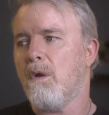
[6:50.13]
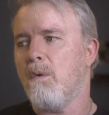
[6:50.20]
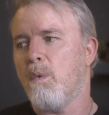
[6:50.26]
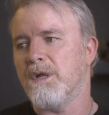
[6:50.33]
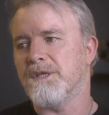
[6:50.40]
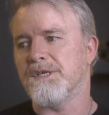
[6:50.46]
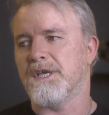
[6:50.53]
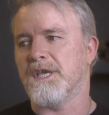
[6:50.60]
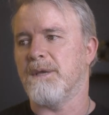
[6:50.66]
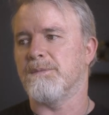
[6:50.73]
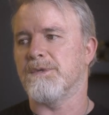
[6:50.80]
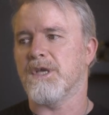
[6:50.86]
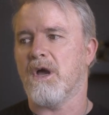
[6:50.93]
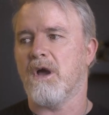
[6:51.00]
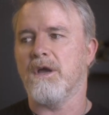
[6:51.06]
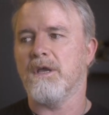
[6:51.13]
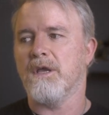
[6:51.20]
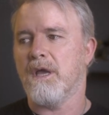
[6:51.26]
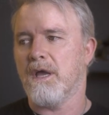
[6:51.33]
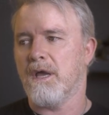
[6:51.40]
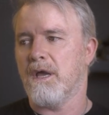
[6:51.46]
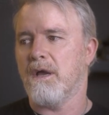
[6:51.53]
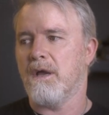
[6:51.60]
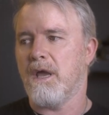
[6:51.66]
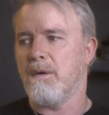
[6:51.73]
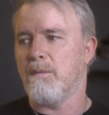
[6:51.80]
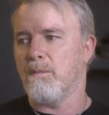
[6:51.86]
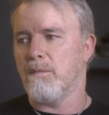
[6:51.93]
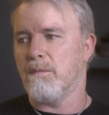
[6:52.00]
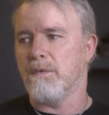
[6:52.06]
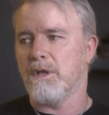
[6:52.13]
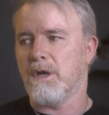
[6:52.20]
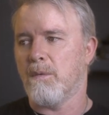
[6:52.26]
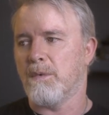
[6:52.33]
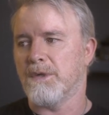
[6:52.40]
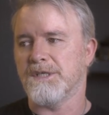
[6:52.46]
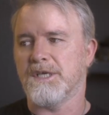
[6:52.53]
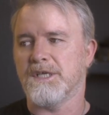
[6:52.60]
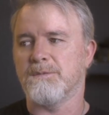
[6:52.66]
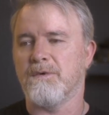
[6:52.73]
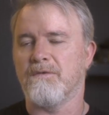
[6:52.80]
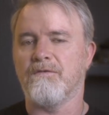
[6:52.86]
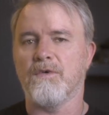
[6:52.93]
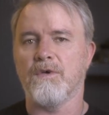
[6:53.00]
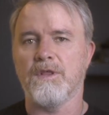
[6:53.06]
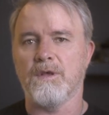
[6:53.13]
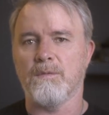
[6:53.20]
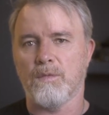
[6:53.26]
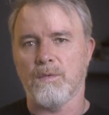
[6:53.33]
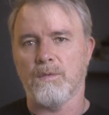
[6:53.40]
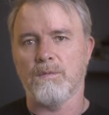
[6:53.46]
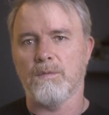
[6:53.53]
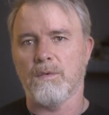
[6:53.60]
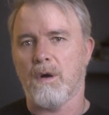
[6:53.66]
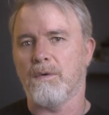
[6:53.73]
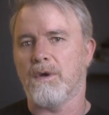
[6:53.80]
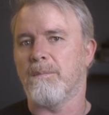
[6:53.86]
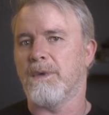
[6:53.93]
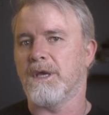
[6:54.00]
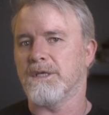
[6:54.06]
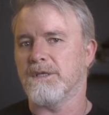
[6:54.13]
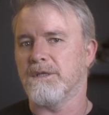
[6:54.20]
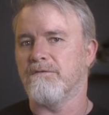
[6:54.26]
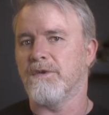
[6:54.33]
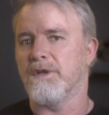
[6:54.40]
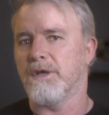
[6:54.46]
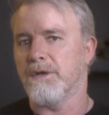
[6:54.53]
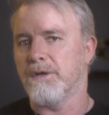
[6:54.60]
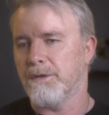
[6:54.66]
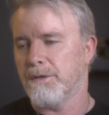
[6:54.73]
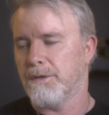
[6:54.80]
once it keeps going, and you know, once it gets a bit further, then I'll come back to the video.